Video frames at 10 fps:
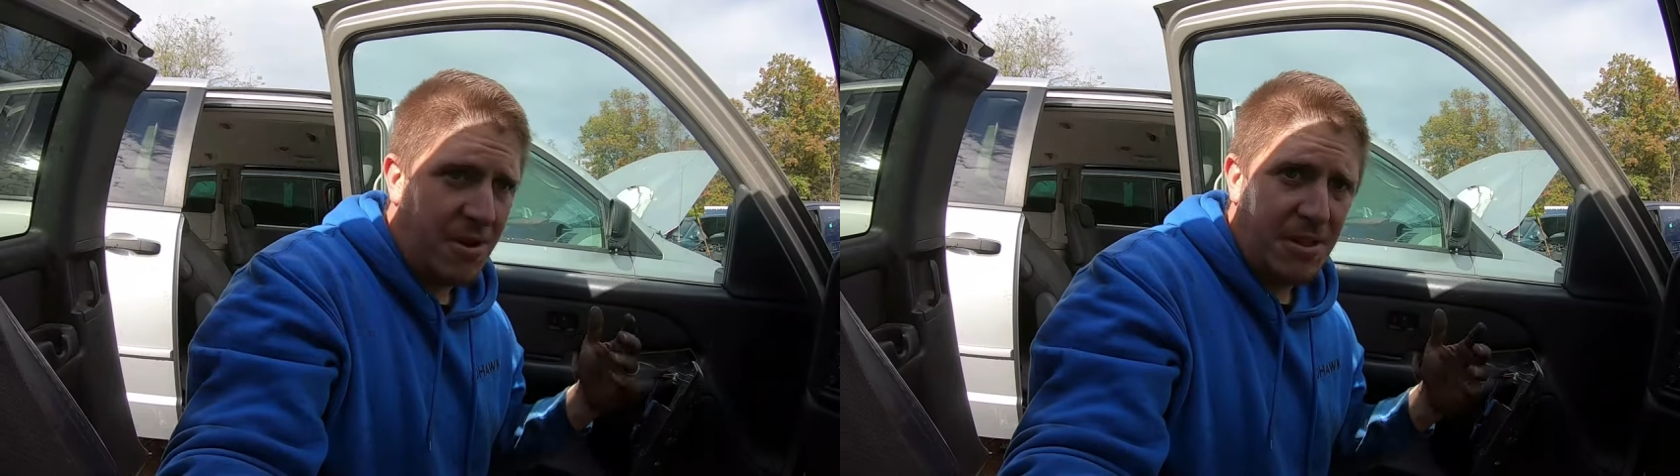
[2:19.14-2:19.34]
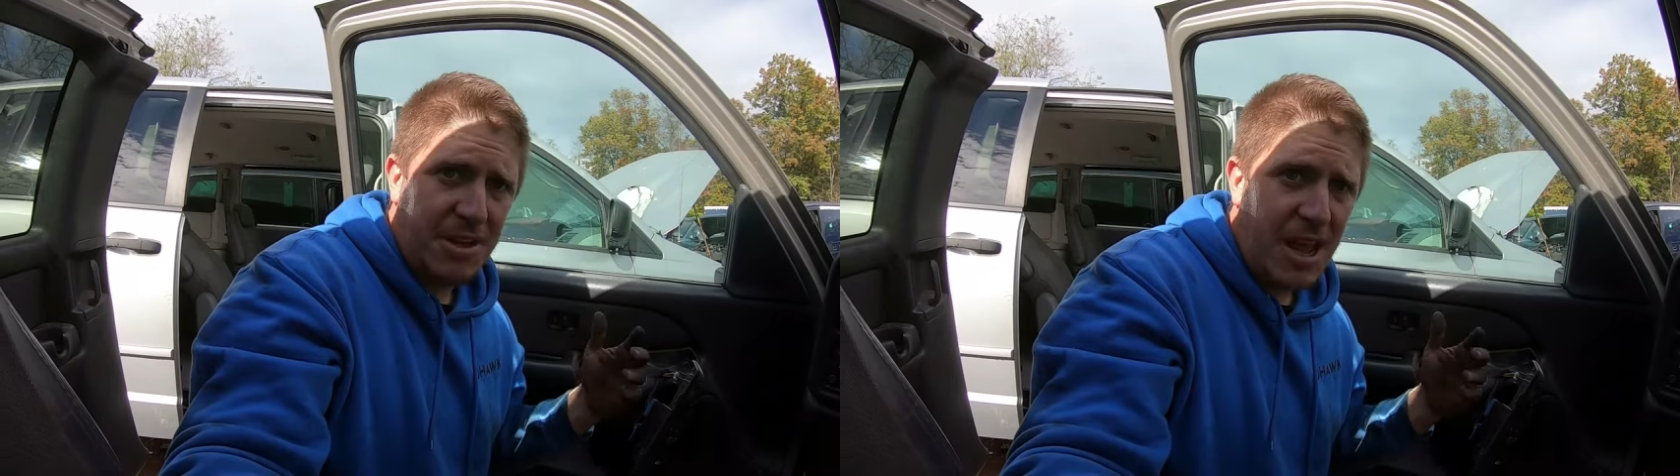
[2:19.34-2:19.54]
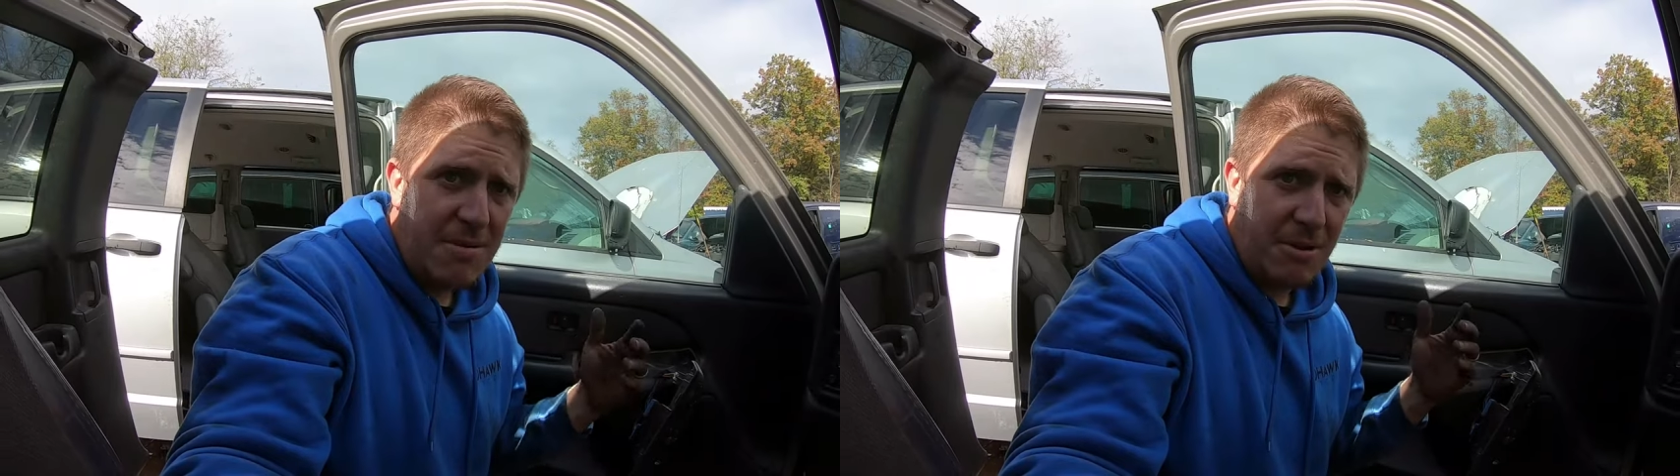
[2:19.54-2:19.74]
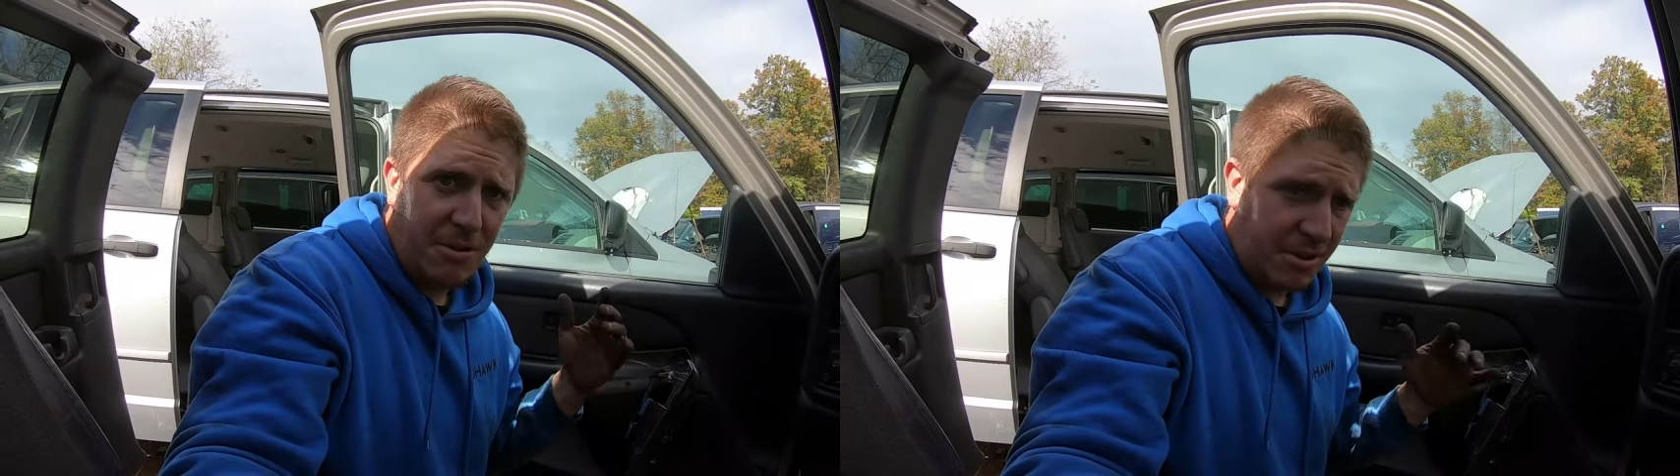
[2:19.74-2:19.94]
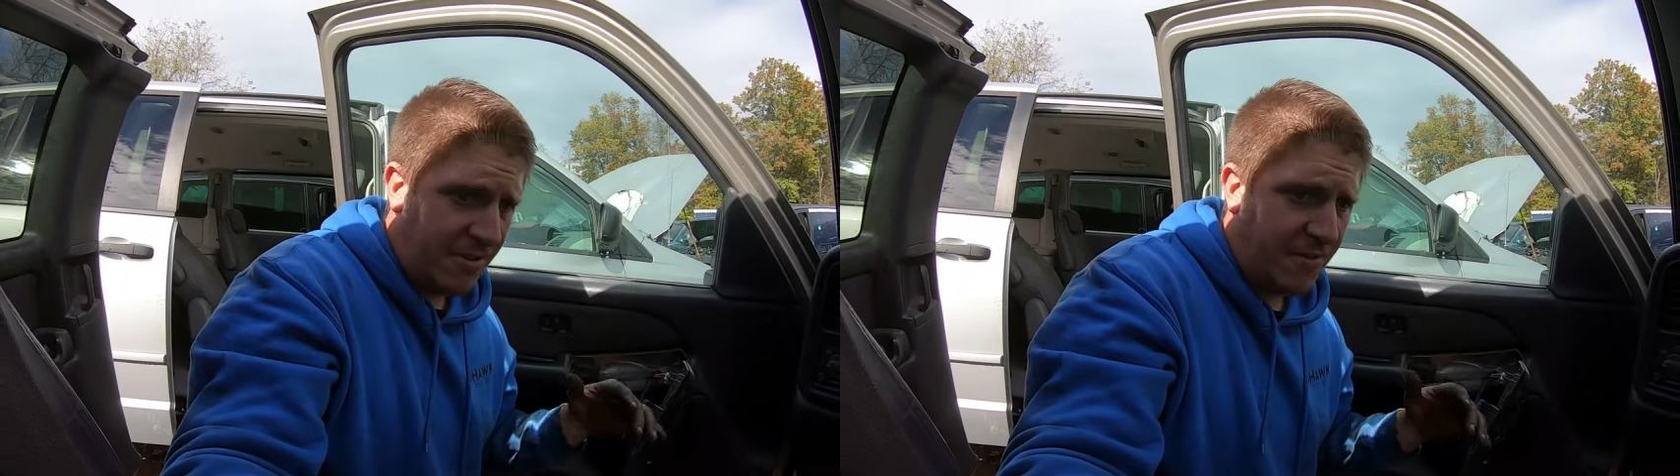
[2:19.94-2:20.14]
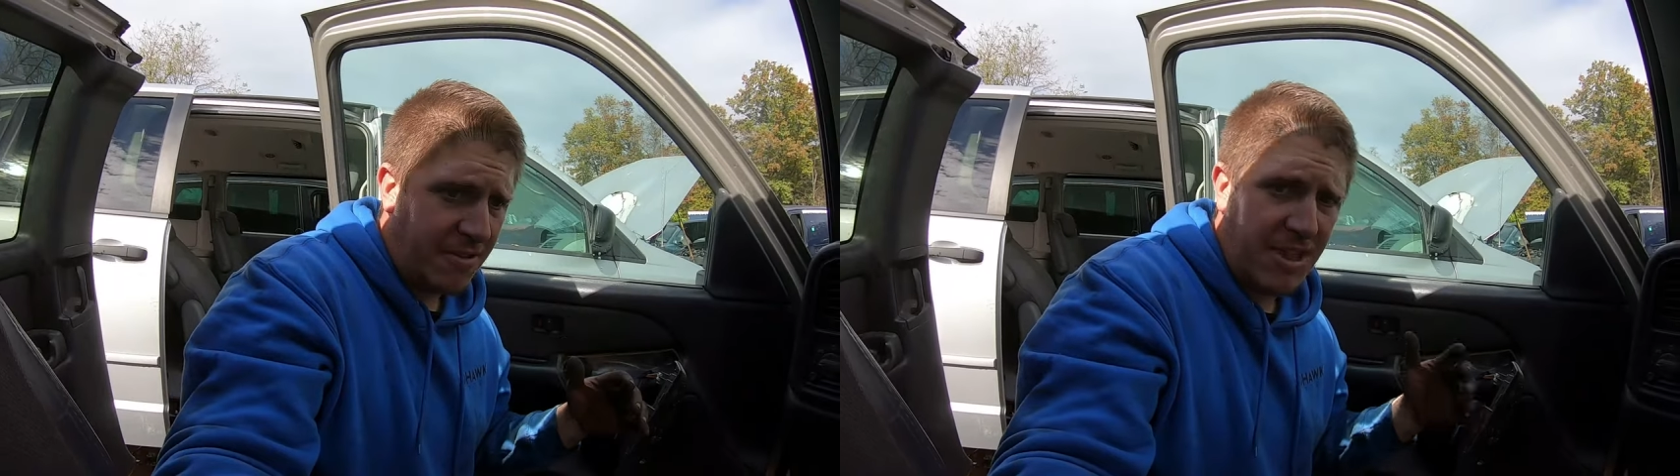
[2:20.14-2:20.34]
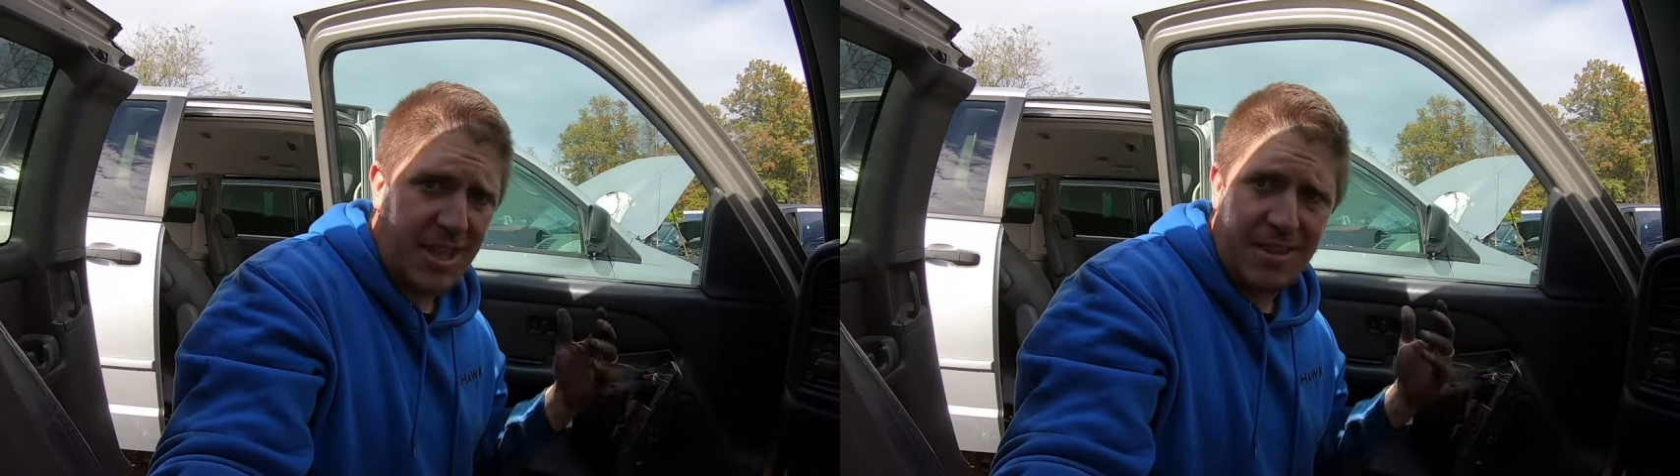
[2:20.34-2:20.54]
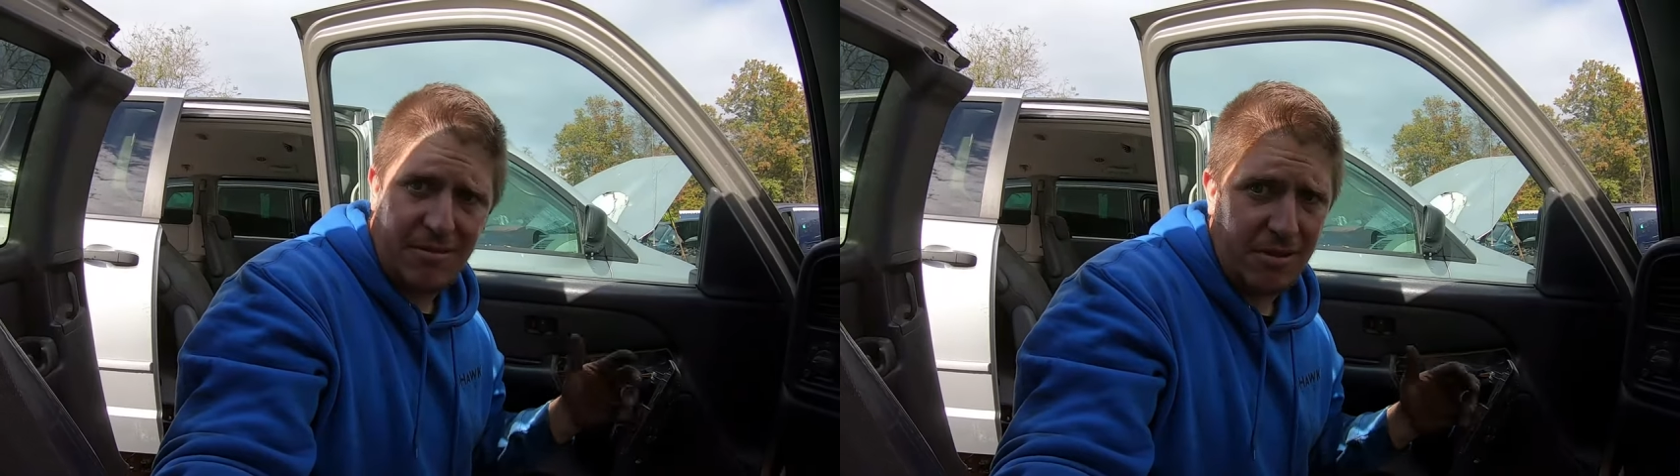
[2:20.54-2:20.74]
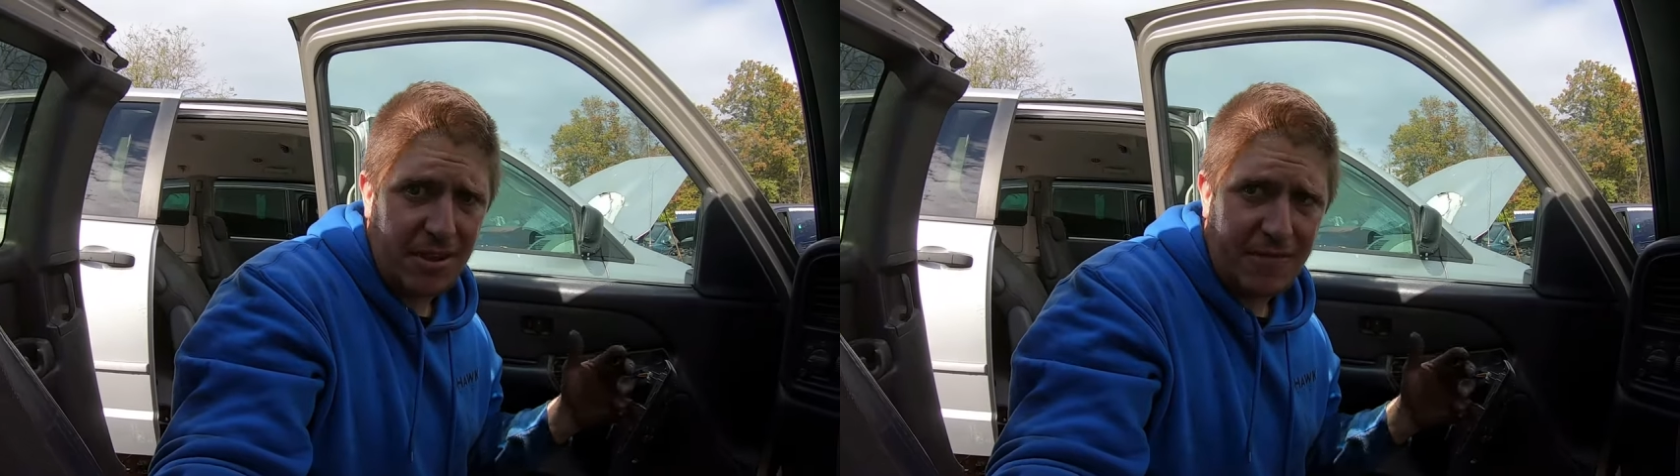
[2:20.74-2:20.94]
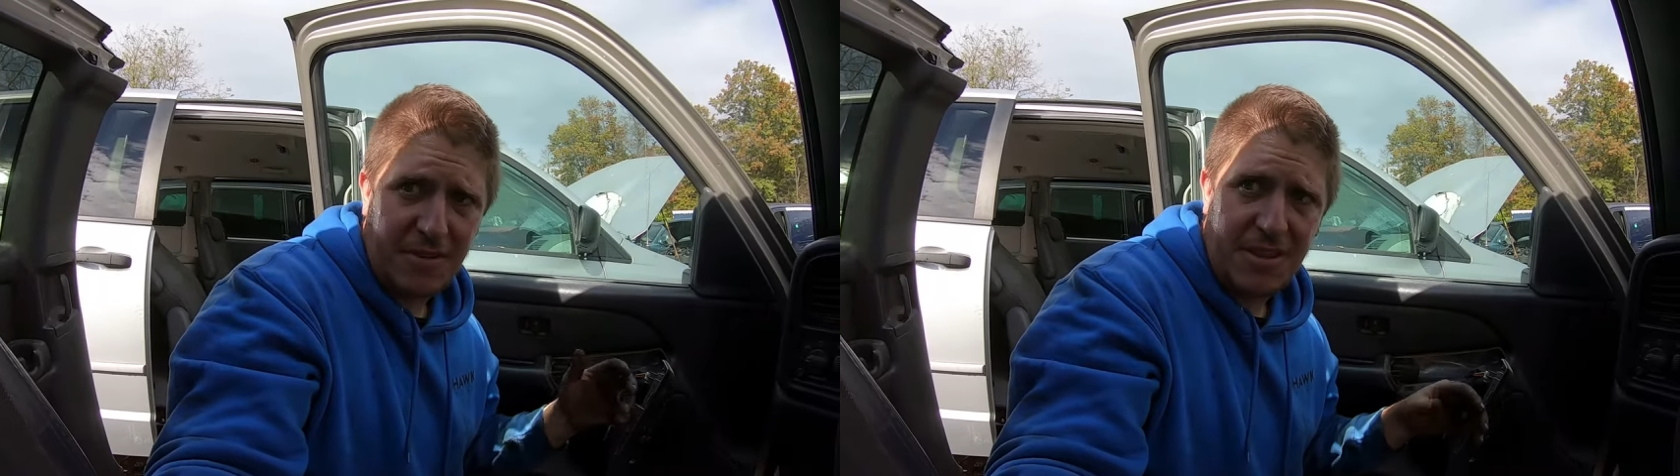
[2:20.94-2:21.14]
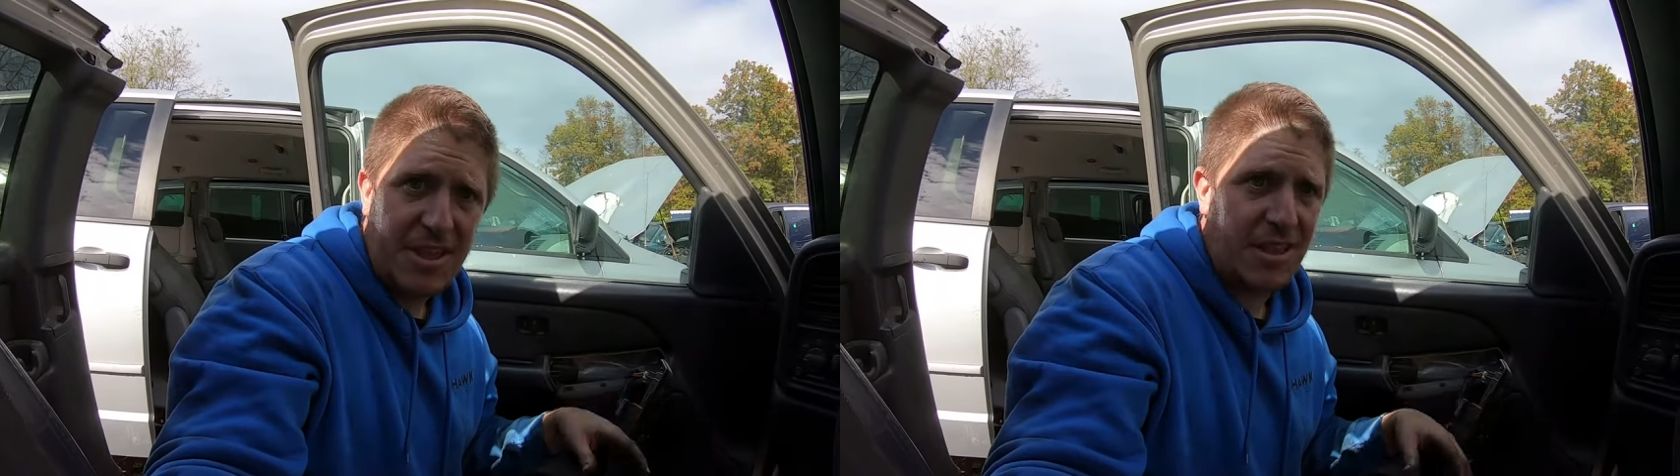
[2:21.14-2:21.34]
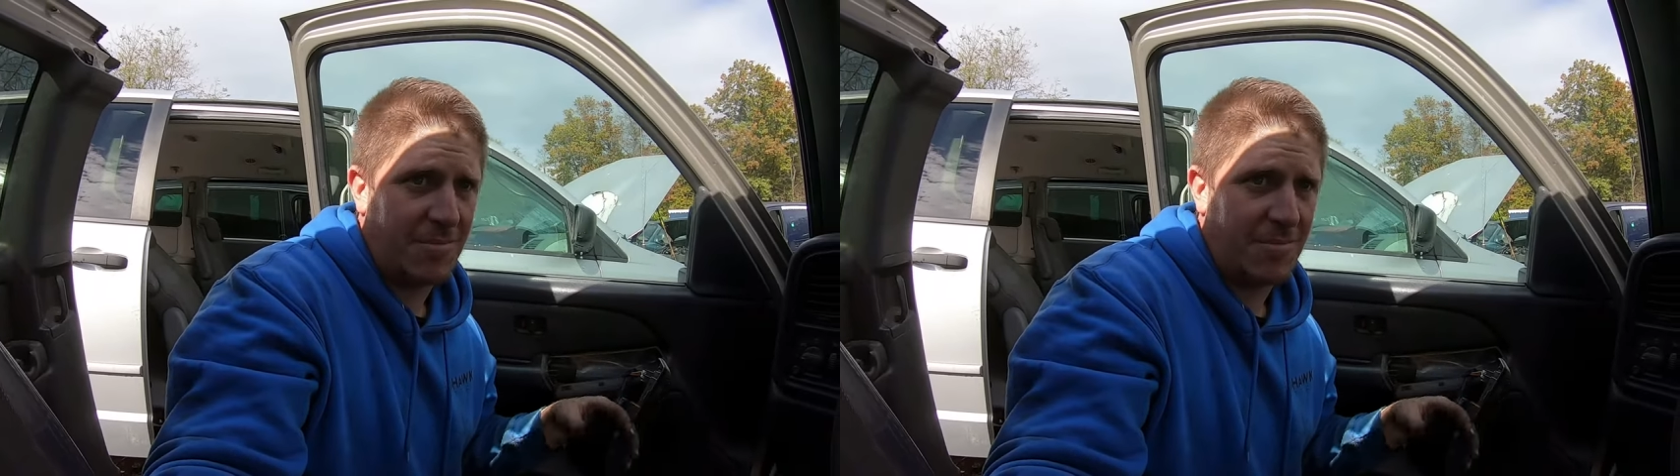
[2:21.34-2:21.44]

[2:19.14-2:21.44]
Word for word: all the time, they're looking for seats, they're looking for seats,